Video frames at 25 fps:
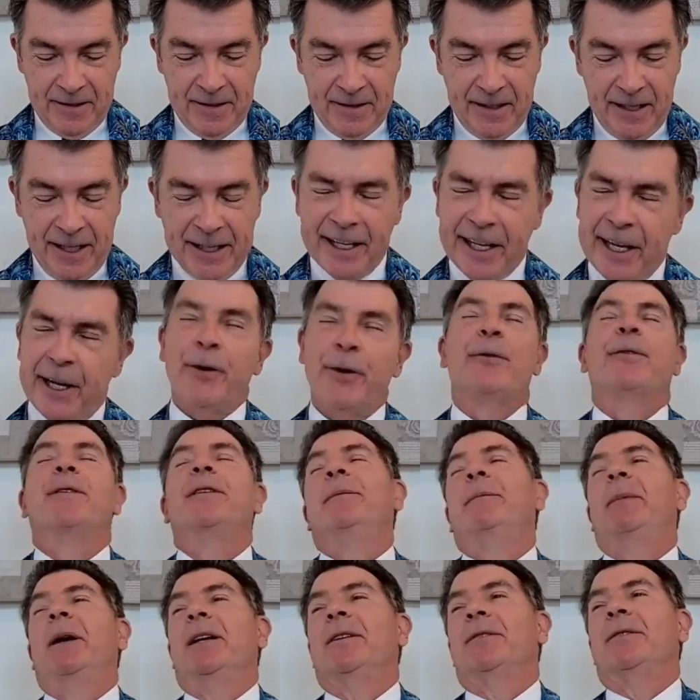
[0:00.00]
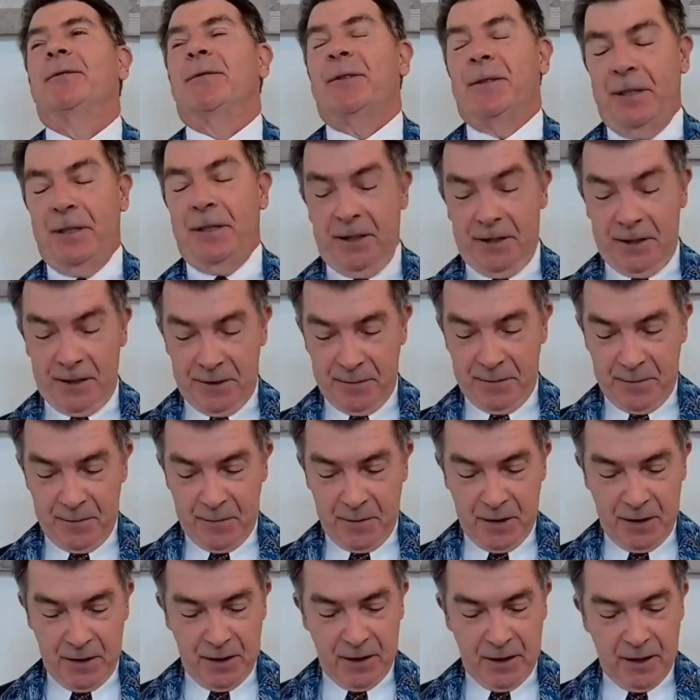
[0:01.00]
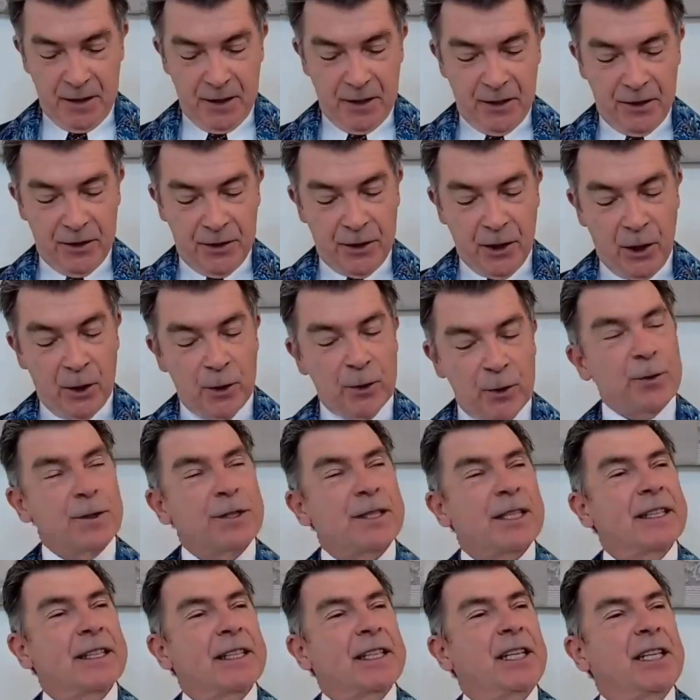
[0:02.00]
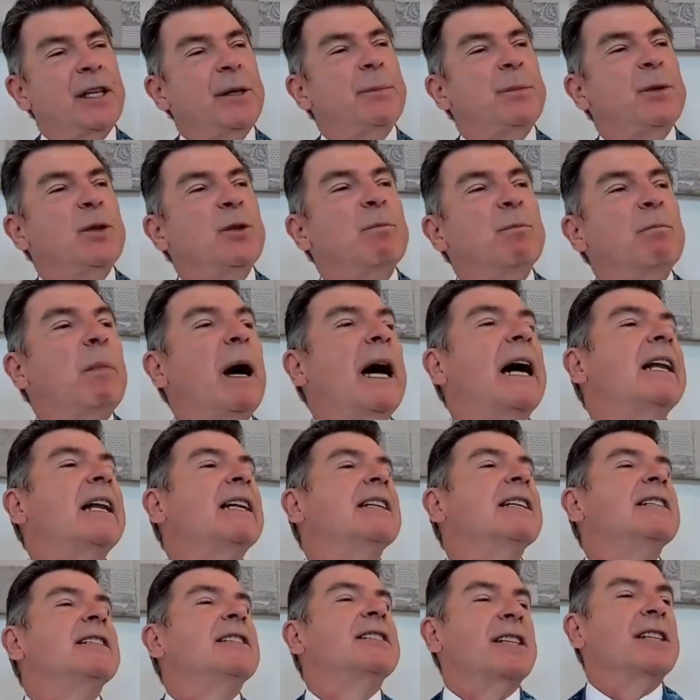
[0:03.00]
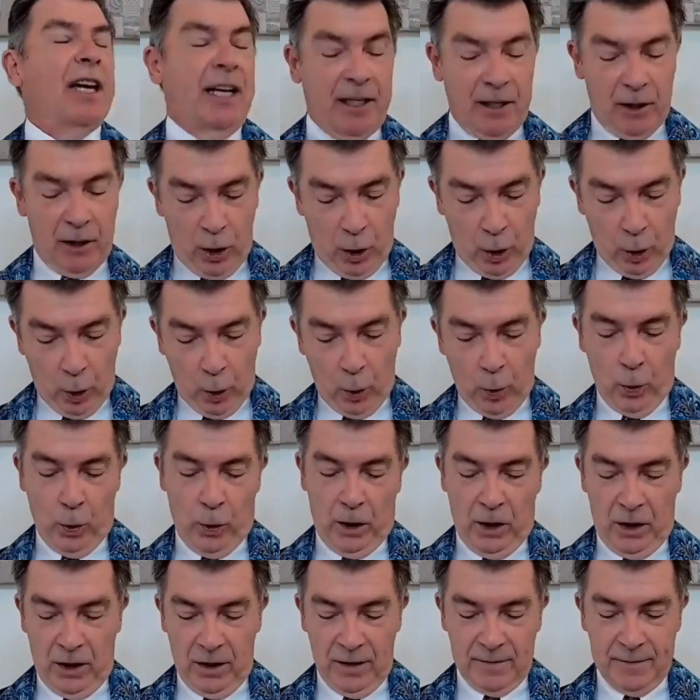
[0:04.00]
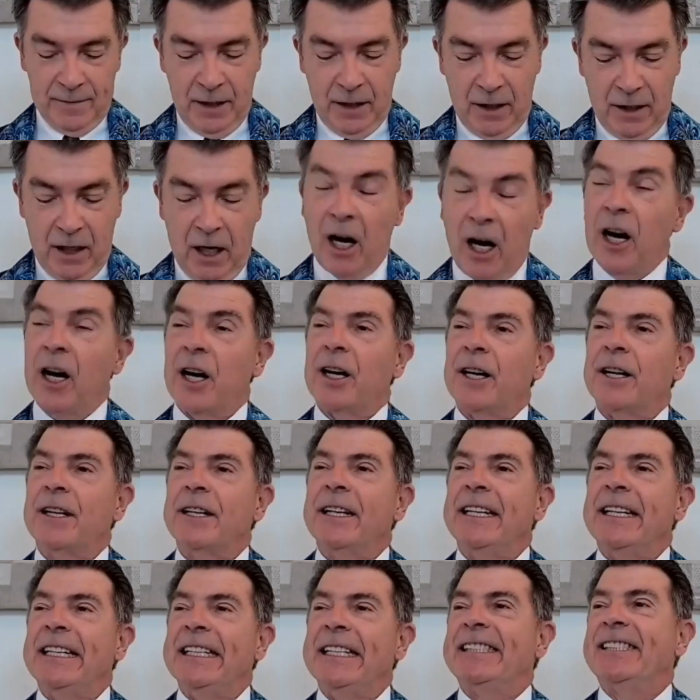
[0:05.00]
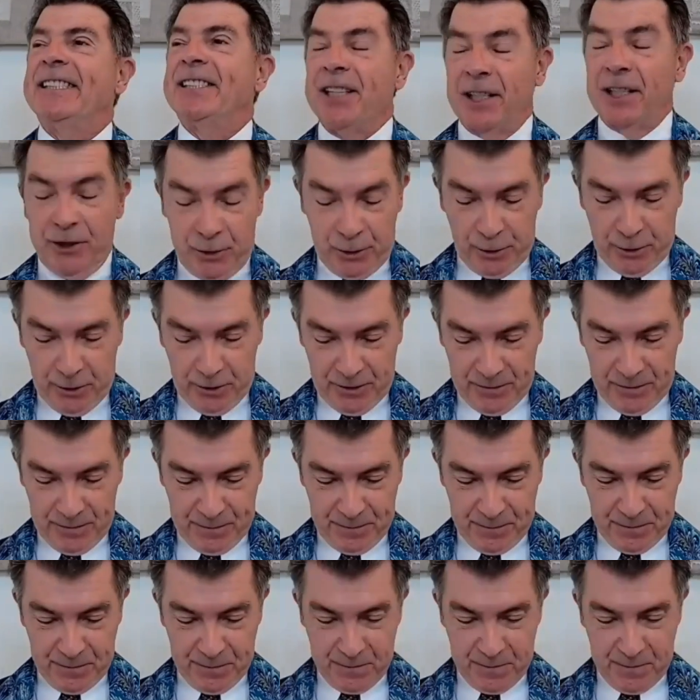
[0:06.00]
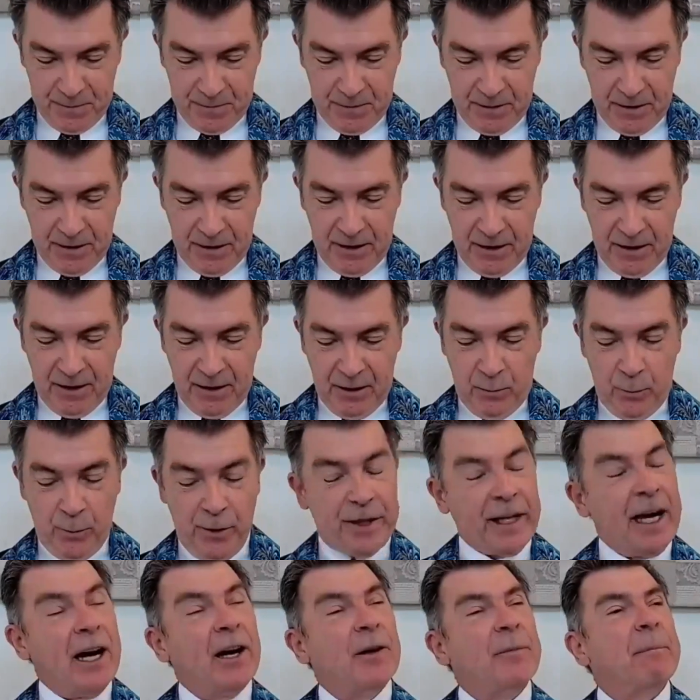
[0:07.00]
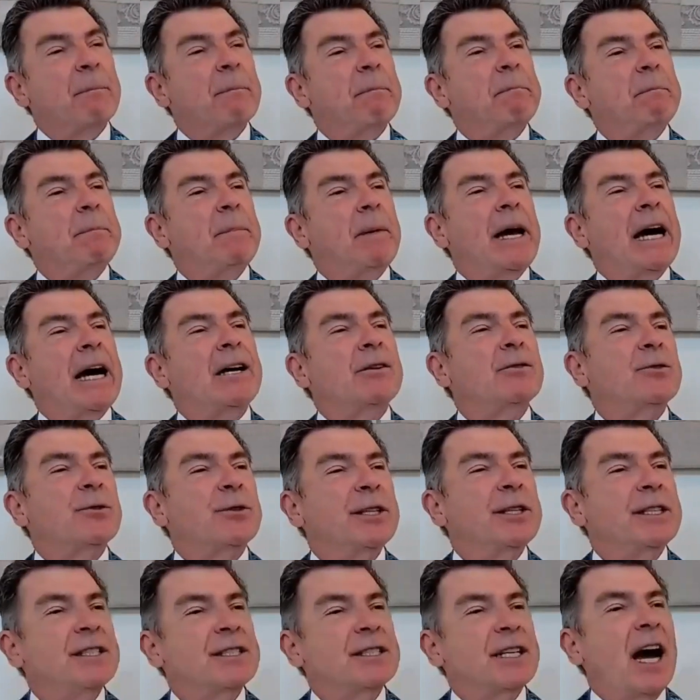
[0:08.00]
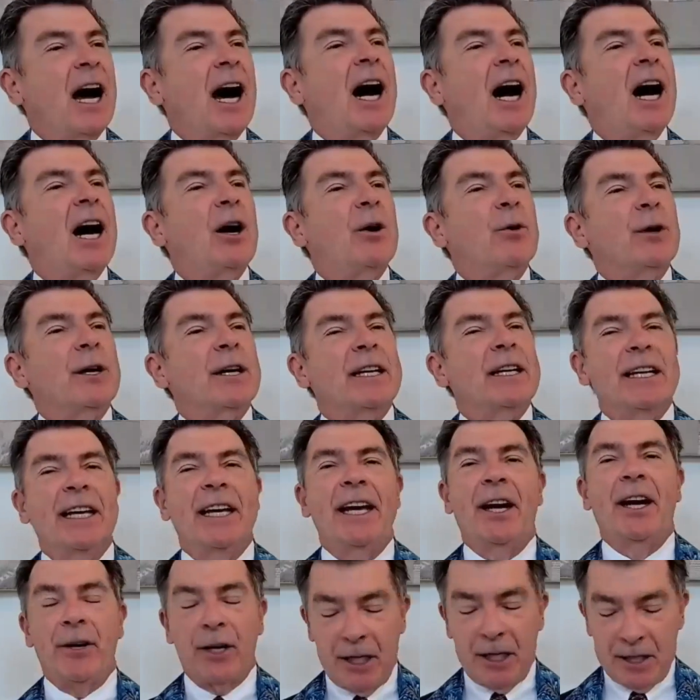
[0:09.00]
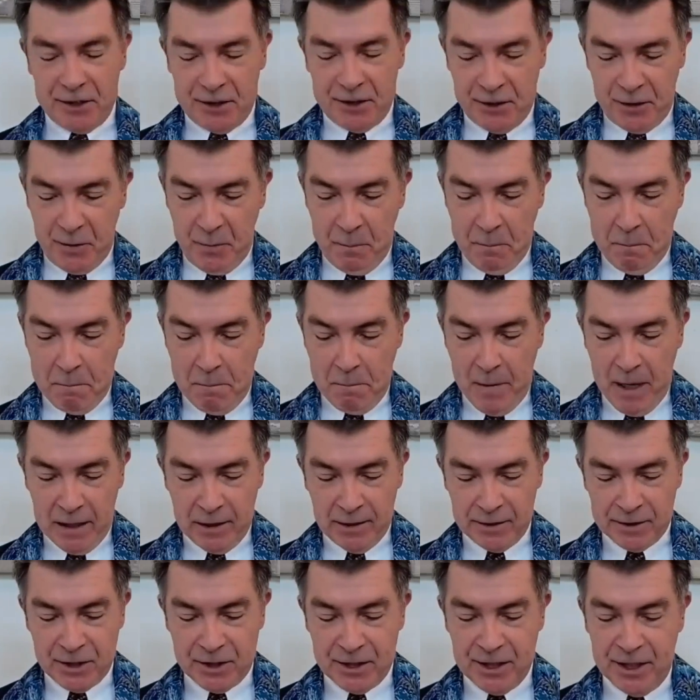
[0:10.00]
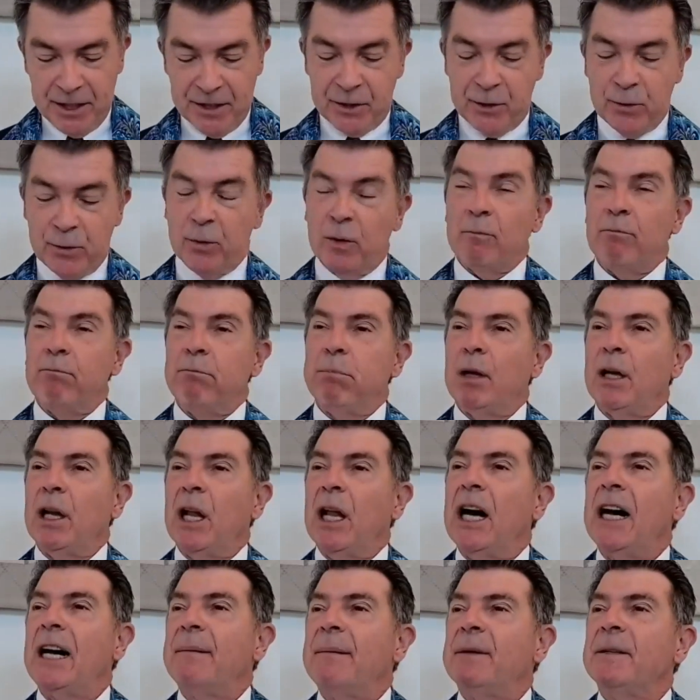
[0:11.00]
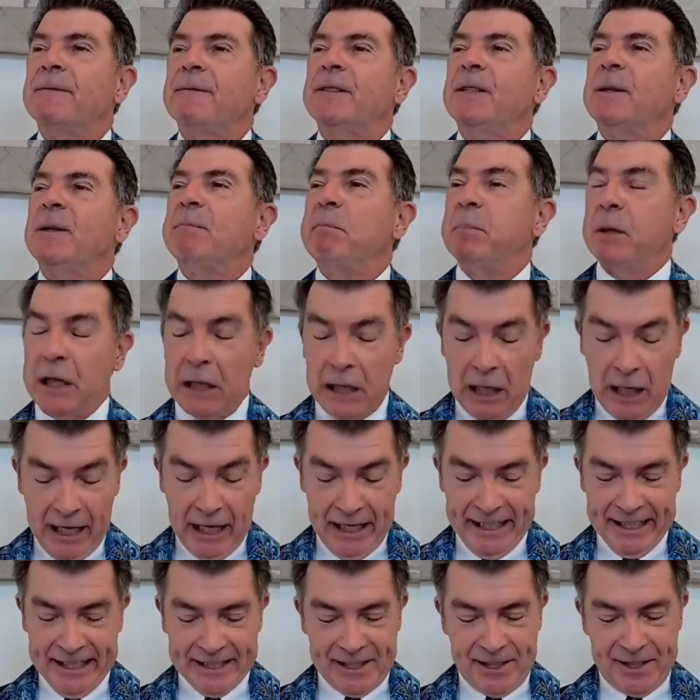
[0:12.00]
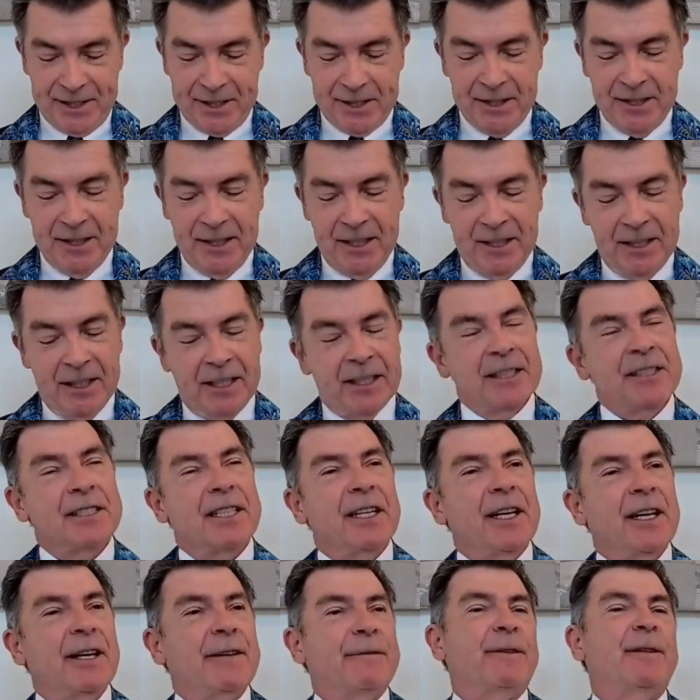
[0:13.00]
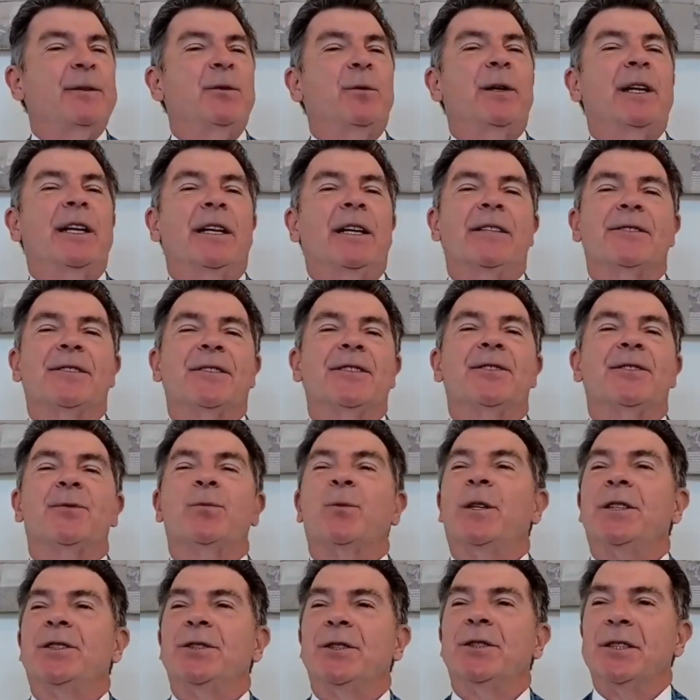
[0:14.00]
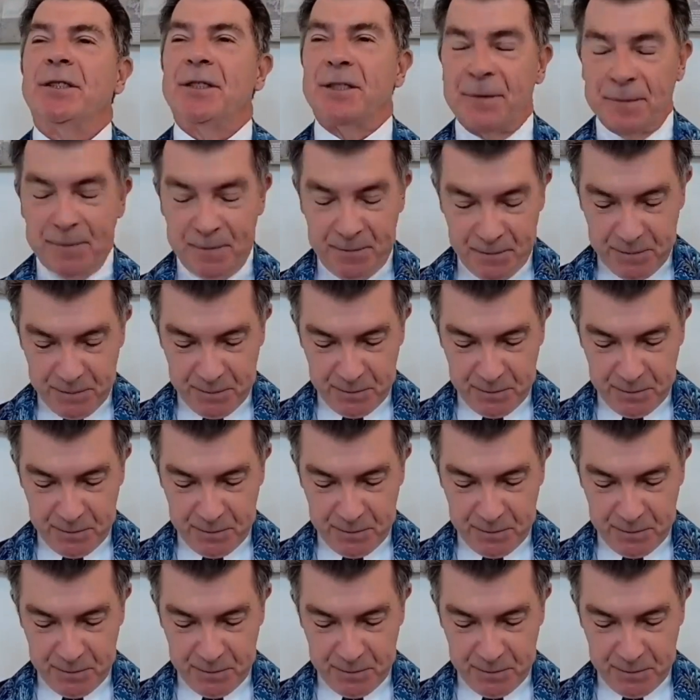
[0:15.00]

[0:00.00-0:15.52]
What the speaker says: And healthy boundaries, those that keep you balanced and whole, are essential. Without boundaries, our character melts into a blob of compliance to everyone else's wishes.